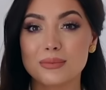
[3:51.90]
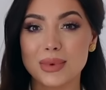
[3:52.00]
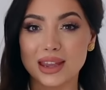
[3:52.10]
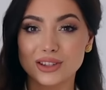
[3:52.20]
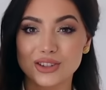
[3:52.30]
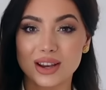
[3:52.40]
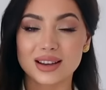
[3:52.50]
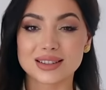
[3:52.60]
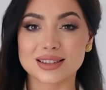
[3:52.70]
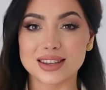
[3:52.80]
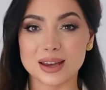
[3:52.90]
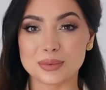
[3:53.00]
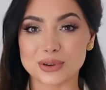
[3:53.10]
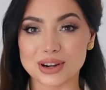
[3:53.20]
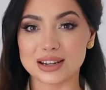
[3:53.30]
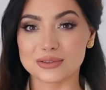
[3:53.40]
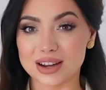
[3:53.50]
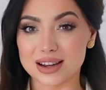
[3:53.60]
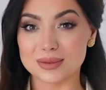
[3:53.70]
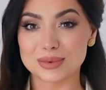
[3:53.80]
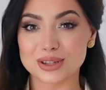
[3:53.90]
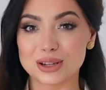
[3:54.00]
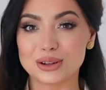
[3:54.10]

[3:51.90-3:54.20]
major Schiaparelli vibes